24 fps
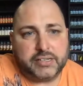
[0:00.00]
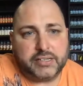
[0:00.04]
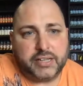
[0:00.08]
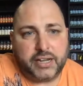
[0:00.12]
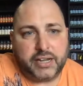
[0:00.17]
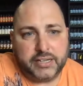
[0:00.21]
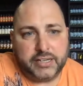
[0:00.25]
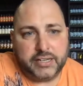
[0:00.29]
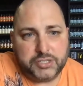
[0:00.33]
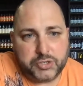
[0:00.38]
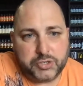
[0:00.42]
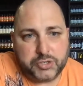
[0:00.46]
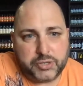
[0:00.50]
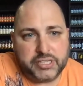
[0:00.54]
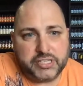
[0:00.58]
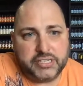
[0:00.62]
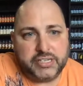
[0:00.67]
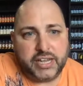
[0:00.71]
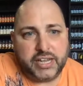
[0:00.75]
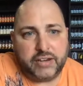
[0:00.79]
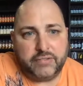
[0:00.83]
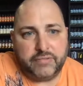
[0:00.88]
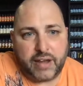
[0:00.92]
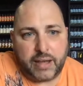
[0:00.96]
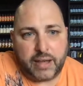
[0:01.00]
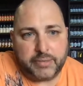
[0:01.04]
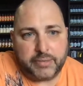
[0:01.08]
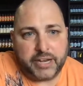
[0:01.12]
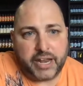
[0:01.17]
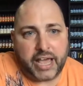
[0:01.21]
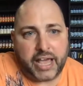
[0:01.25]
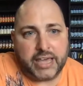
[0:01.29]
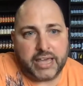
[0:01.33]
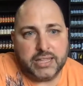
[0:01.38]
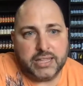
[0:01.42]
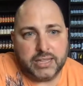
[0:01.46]
I enjoyed the Dead Rabbit
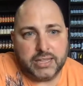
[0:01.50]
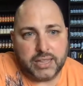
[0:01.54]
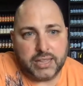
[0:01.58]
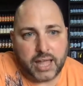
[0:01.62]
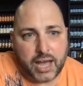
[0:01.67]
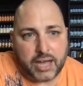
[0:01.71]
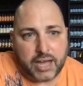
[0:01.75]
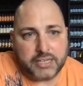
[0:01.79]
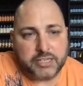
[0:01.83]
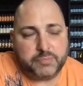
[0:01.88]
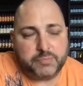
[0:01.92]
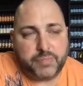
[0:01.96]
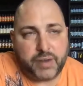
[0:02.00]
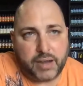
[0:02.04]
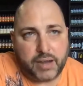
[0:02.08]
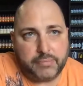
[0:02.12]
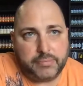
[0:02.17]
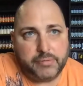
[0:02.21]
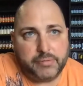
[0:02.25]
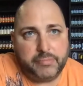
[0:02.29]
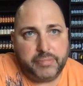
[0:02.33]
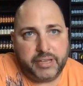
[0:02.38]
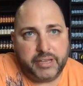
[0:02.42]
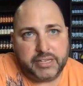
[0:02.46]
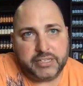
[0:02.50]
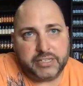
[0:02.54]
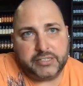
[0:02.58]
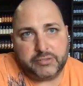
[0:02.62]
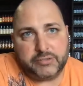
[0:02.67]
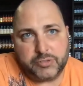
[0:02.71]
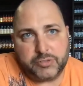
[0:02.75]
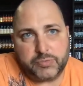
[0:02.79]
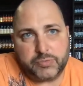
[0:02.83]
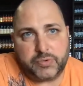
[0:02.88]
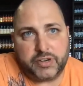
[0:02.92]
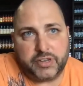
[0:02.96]
a lot, probably because it
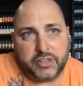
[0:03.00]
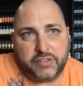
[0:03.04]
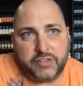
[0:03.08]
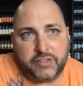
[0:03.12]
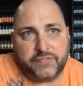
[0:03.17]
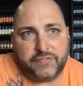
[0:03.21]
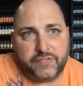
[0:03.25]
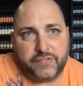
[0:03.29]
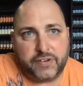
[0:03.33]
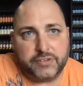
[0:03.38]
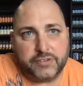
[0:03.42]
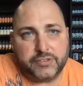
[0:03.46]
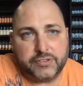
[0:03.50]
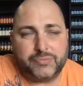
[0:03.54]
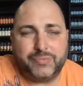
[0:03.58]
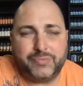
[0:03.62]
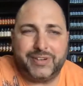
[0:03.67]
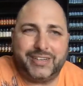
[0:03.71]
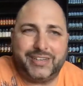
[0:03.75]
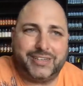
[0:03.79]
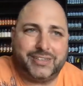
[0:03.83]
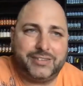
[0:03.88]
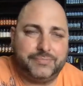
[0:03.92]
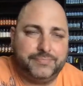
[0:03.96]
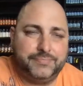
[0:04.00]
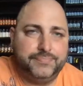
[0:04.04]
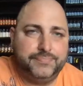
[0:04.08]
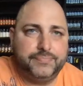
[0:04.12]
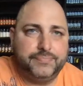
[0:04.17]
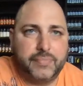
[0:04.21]
was one of the first. Well,